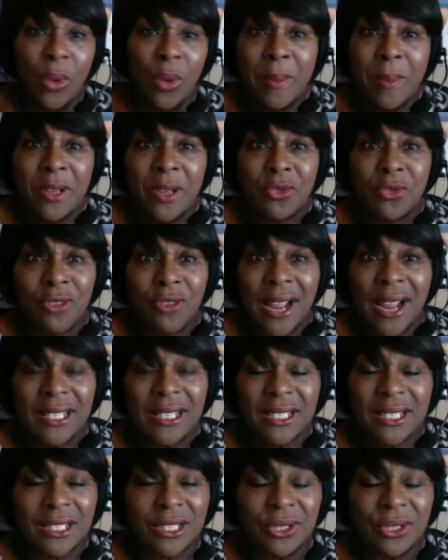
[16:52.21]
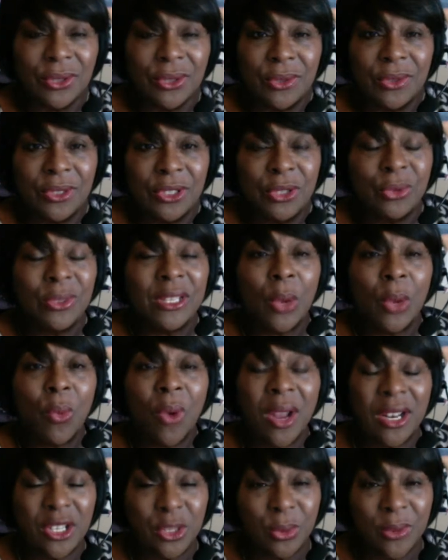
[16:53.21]
women's rights to do what they
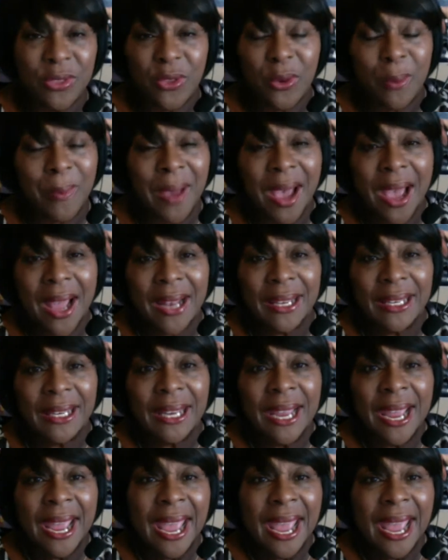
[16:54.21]
want to do with their body.